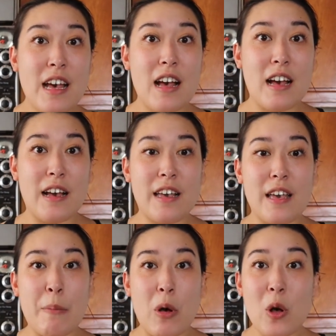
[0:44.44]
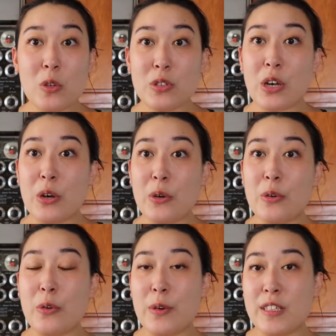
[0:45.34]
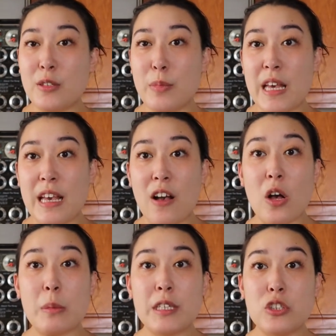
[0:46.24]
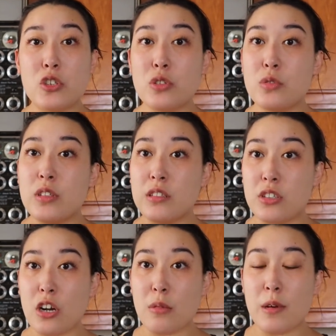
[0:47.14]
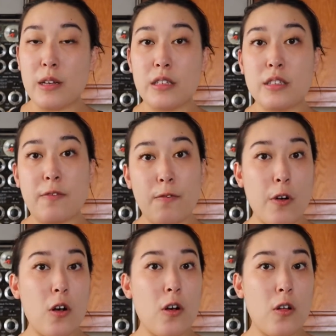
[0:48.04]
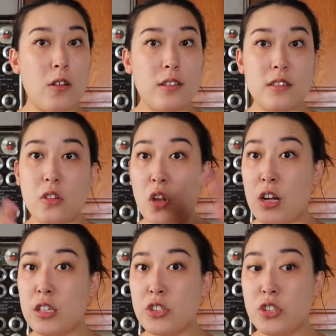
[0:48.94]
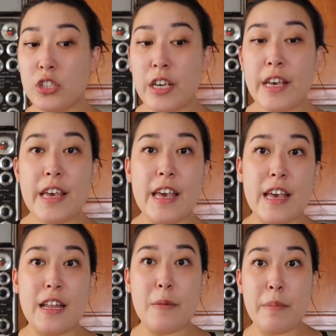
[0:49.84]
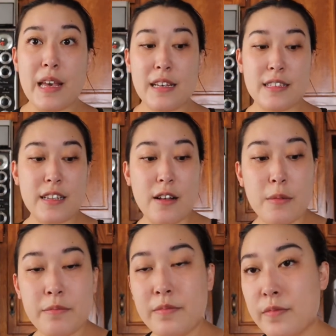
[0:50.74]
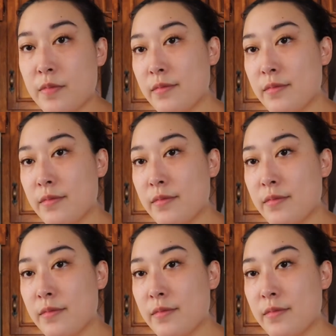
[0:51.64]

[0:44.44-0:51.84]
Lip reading: I am also going to pay homage to the Starbucks fall launch and make some